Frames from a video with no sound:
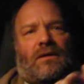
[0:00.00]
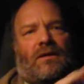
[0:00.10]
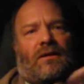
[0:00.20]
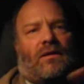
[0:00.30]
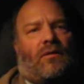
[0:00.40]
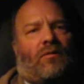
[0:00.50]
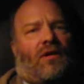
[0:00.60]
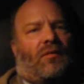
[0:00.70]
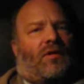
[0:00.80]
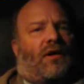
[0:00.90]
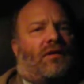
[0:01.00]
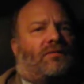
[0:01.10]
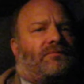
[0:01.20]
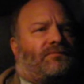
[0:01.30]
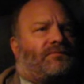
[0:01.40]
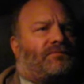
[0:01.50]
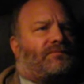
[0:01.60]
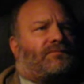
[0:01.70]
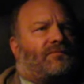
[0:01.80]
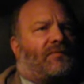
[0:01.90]
And at Walmart,
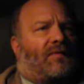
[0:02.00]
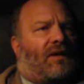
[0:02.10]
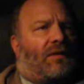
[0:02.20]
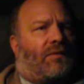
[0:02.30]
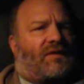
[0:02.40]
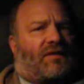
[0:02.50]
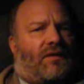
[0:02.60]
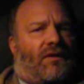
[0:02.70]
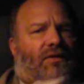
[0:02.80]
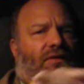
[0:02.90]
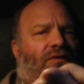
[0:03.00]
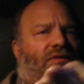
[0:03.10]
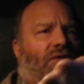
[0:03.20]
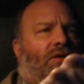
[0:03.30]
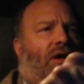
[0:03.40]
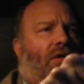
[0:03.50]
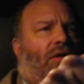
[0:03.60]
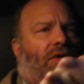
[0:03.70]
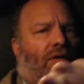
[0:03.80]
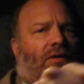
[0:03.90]
it was another two-car
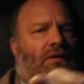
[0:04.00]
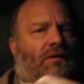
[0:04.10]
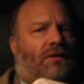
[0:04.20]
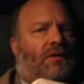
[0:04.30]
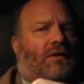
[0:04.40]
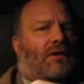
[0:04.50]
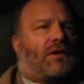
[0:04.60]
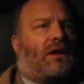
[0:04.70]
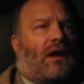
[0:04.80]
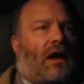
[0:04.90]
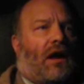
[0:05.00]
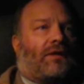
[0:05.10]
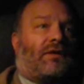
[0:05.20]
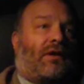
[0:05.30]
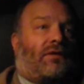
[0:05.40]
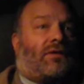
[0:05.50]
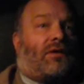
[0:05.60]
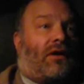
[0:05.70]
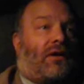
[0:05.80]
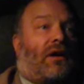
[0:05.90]
order. And the other
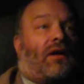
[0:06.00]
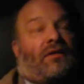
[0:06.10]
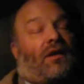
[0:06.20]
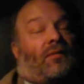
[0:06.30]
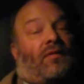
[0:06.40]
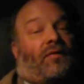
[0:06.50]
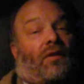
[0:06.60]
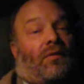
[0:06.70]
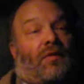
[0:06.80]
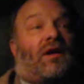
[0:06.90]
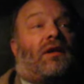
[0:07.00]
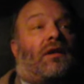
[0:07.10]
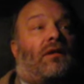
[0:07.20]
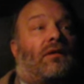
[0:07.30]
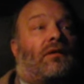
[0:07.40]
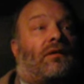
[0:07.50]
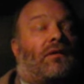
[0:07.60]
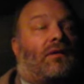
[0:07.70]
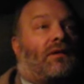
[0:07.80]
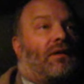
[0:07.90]
car got there before me,
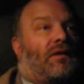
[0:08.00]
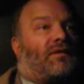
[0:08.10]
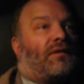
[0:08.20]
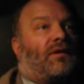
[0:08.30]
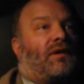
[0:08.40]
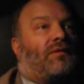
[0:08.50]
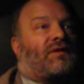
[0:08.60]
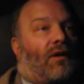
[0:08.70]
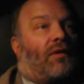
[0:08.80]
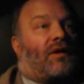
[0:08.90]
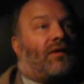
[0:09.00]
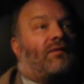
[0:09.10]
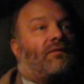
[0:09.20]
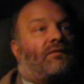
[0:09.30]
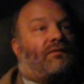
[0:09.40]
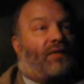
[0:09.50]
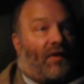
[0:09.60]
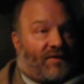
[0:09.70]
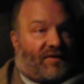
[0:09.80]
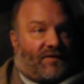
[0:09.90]
and so he was loading
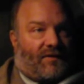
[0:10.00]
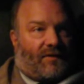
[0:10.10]
first.